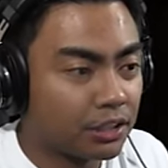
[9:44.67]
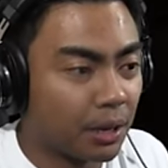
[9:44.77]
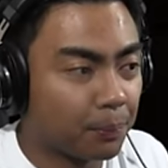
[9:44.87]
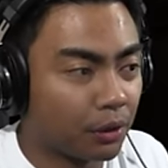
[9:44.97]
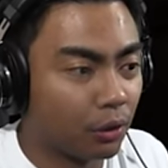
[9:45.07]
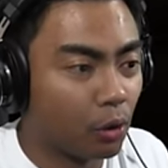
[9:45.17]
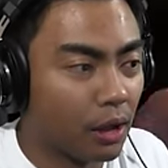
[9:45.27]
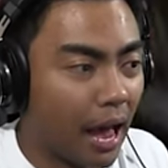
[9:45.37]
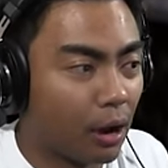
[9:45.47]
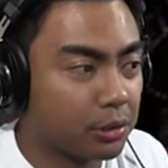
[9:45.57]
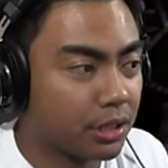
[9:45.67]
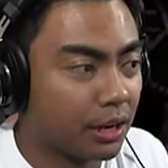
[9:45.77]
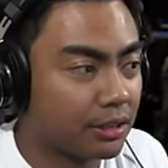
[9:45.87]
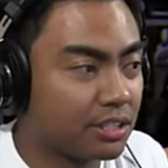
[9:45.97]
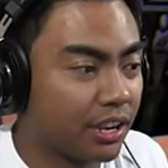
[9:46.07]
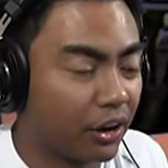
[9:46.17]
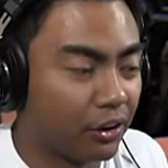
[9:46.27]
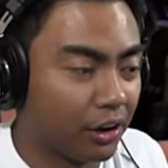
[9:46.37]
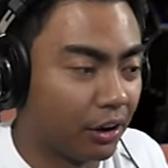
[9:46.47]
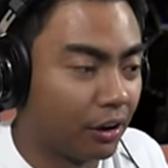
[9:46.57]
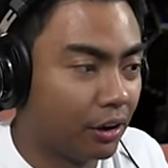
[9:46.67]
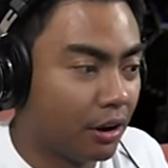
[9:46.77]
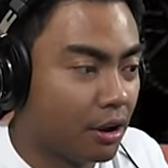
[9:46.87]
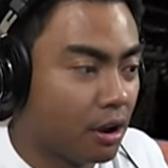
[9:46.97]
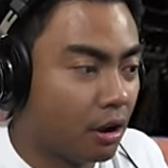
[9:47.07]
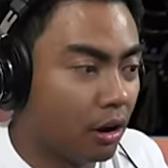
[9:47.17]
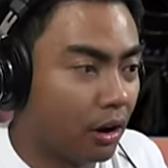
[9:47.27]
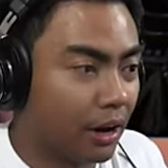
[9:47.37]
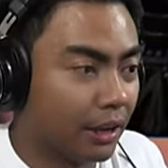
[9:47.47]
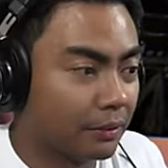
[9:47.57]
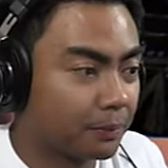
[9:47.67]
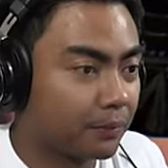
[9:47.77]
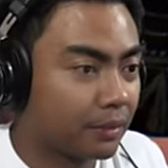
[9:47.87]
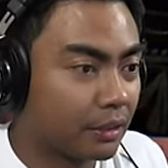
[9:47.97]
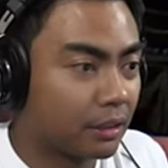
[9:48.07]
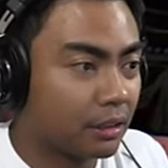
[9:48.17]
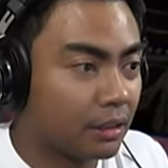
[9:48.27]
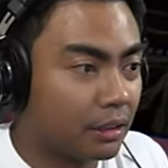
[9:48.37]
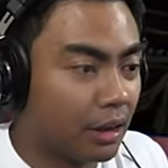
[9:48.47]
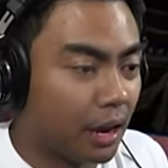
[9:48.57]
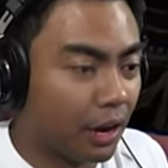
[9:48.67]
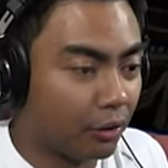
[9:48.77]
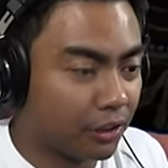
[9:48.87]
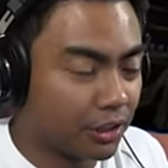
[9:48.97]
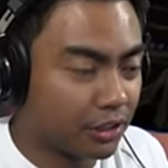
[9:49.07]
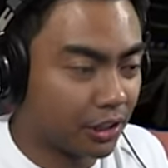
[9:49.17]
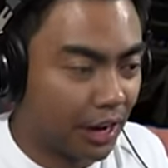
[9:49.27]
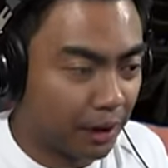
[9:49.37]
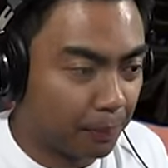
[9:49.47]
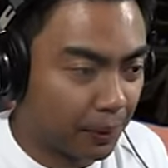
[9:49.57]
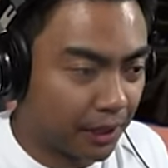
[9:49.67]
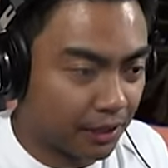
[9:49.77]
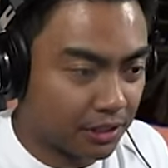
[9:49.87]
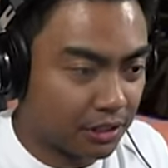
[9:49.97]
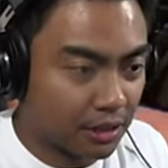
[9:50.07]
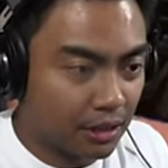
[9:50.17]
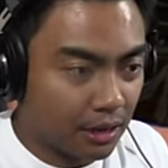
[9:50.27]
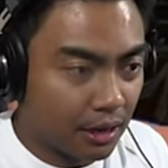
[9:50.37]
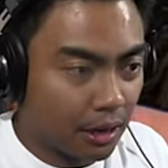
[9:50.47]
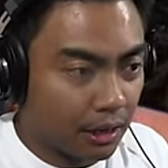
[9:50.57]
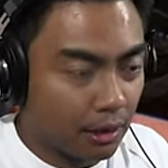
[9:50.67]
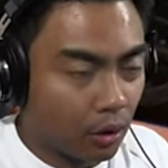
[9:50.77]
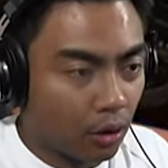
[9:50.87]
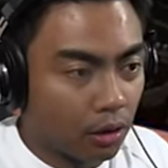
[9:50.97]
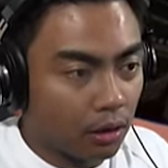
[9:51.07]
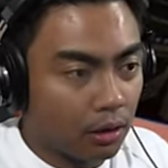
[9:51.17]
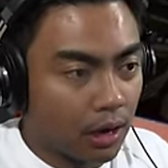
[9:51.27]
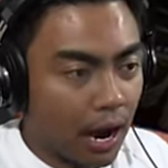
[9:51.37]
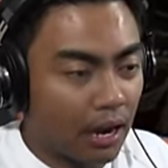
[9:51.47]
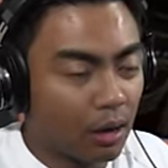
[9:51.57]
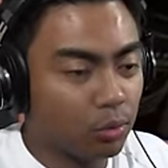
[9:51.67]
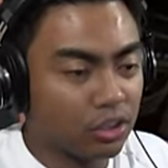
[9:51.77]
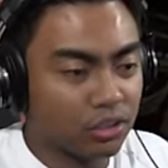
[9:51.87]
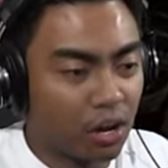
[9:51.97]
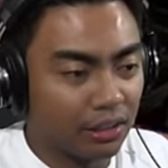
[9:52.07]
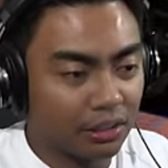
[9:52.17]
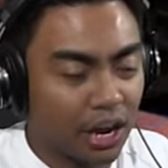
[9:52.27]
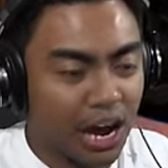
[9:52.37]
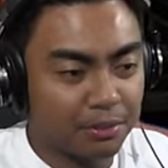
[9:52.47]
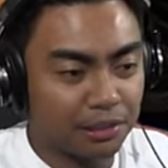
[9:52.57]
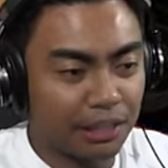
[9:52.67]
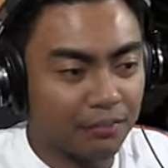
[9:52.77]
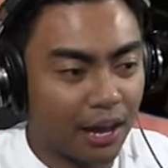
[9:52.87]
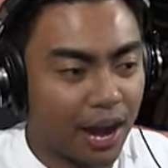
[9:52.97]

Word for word: except you're in the whole house and it's scarier. Alright. I don't think it's a good idea to play this. I would just call the cops. Leave the